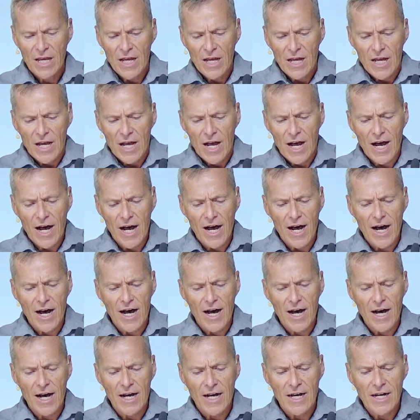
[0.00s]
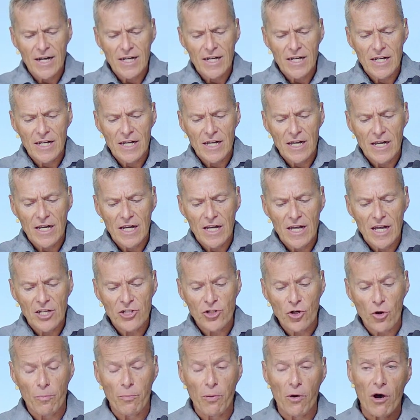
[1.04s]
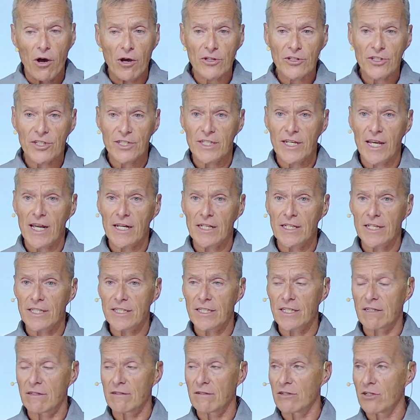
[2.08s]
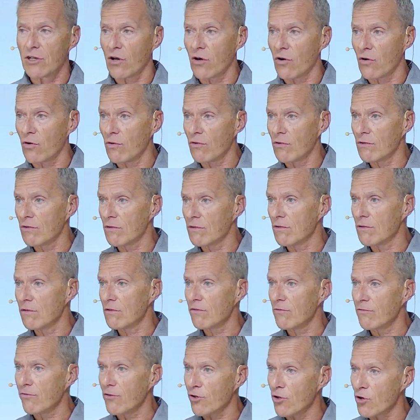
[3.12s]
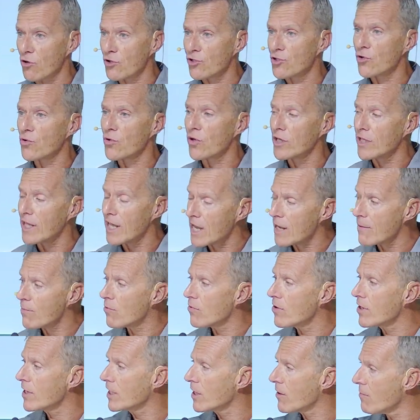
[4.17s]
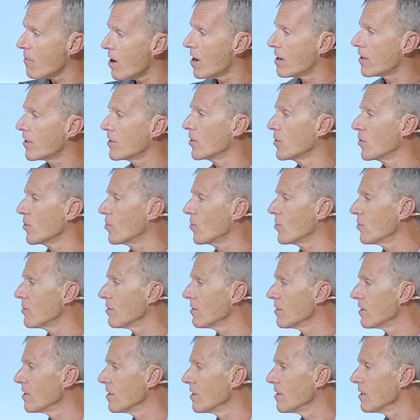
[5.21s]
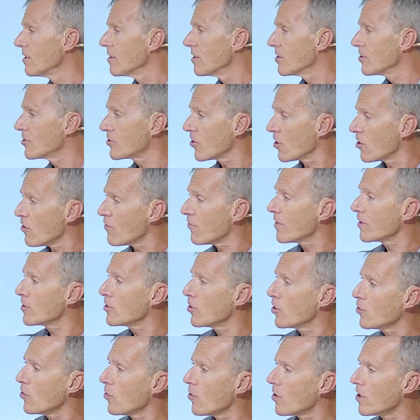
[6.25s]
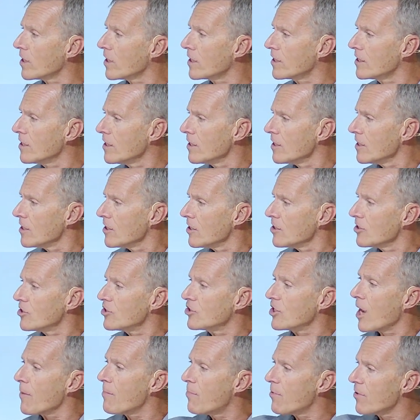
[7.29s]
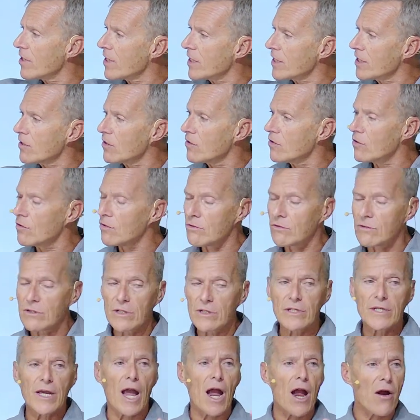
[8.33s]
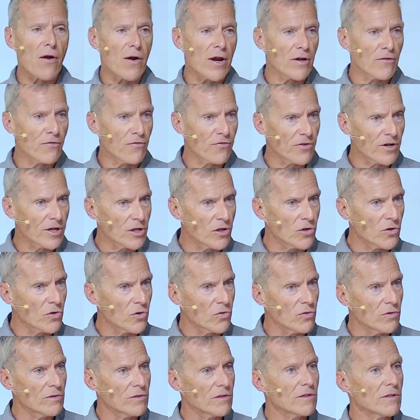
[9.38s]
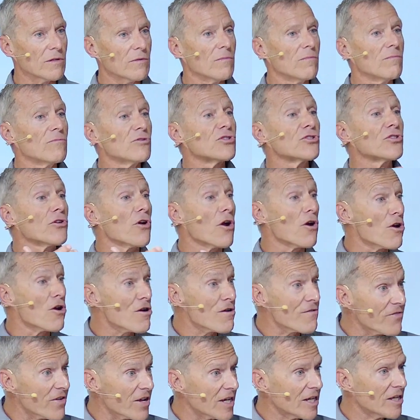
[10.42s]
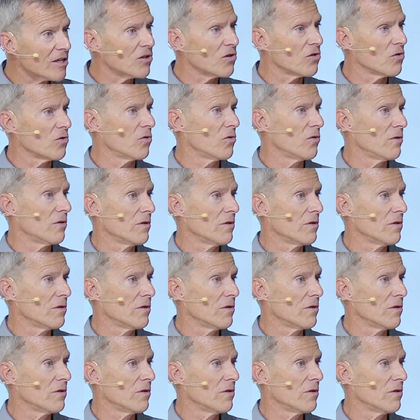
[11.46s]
Uh, and so Paul's saying, listen, you know, for those who are laboring among you, serving the Lord, shepherding you, caring for you, serving you.